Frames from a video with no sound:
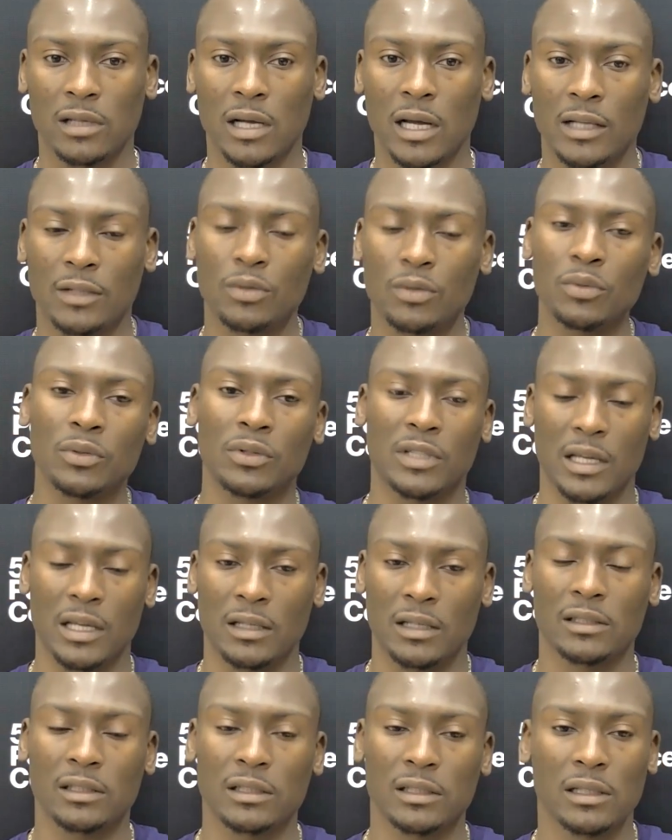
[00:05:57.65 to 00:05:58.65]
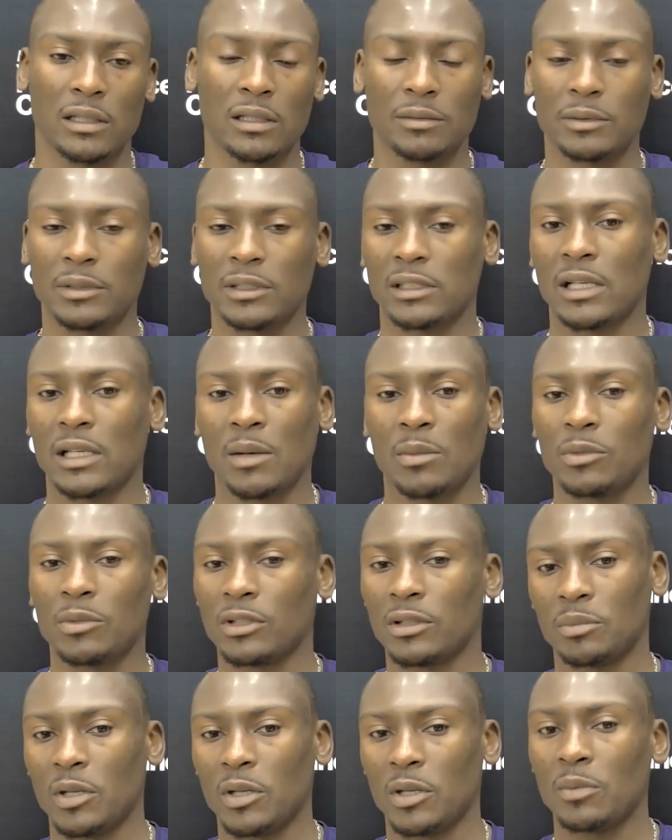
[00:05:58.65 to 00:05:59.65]
I do things here with some of
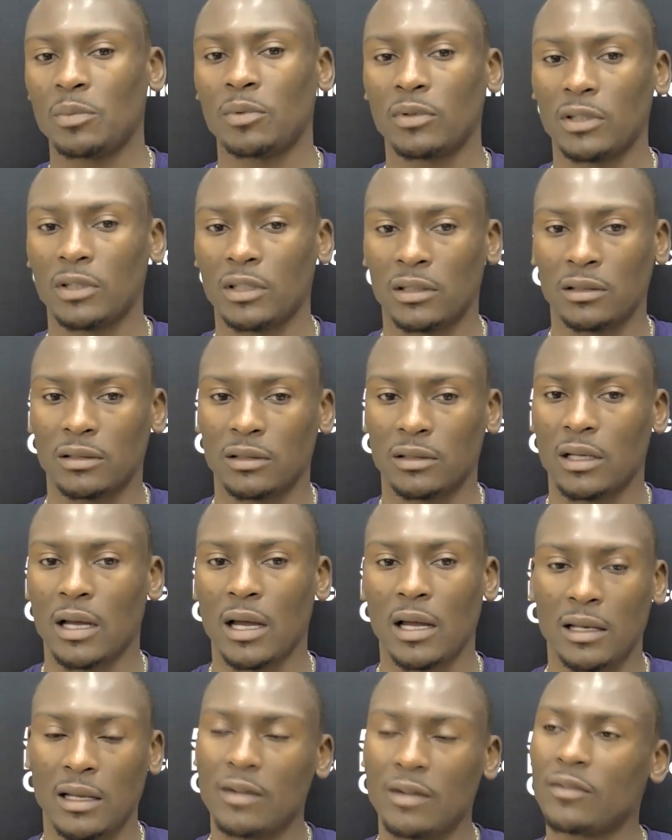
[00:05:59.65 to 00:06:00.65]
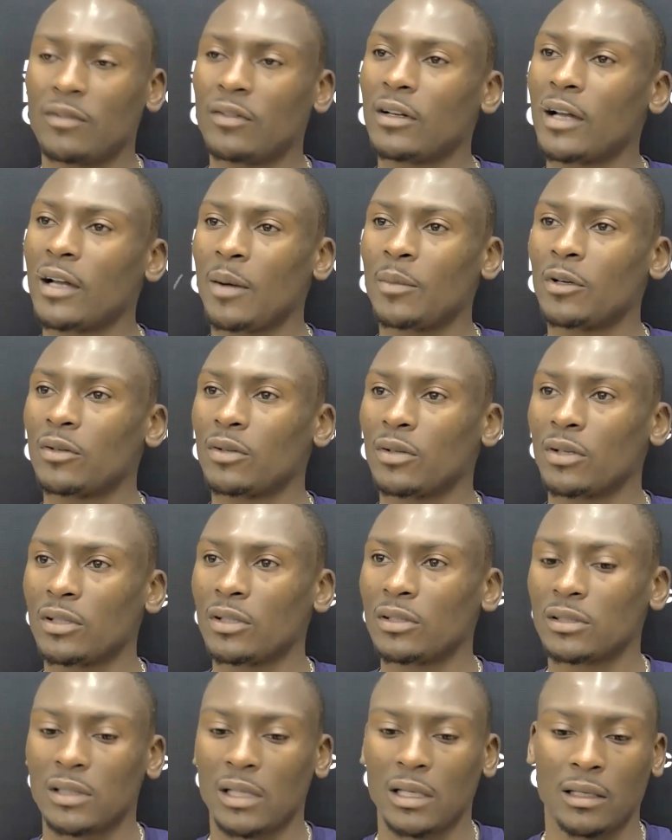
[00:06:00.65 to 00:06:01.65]
the people that I never come
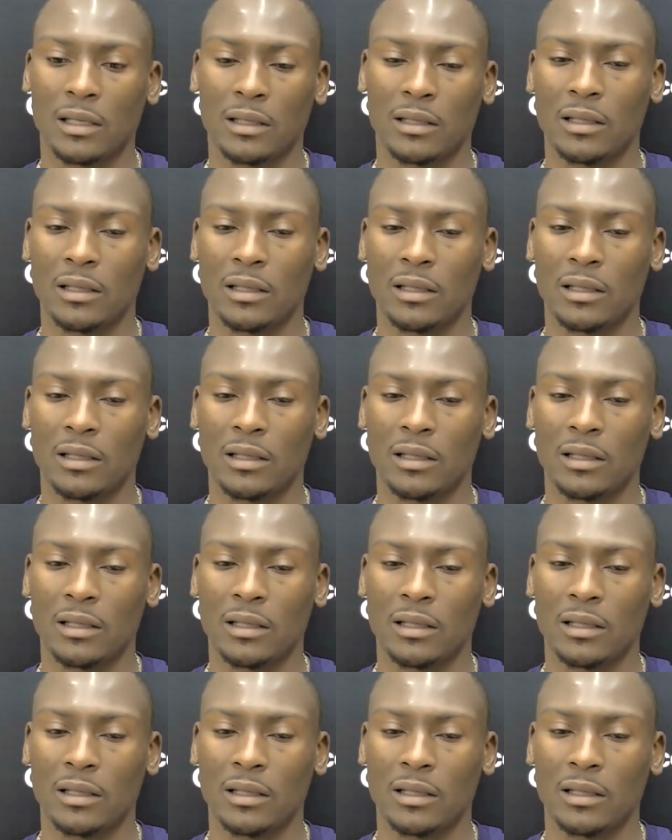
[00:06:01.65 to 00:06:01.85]
across. And